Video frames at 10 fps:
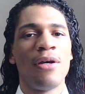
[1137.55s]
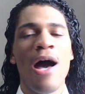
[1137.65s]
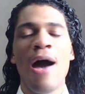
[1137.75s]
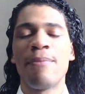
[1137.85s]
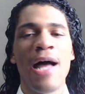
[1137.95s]

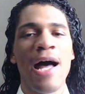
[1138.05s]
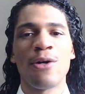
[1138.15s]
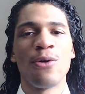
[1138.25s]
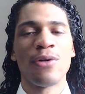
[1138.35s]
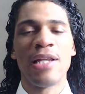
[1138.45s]
I'm not
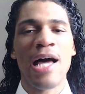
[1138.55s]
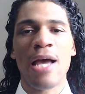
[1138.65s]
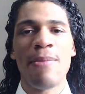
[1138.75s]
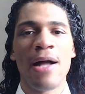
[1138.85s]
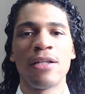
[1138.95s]
going to lie
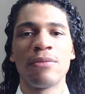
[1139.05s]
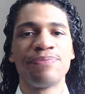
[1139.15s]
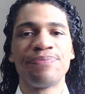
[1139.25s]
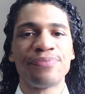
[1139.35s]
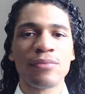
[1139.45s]
about it.
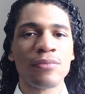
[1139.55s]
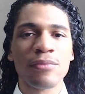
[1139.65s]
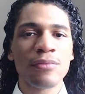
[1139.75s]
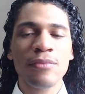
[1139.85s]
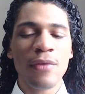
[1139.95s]

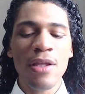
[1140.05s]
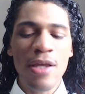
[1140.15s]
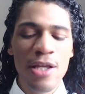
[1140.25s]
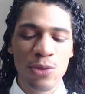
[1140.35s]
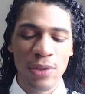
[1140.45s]

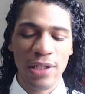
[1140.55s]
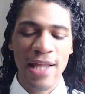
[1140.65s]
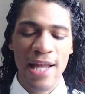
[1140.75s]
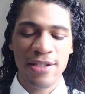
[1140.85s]
It's really that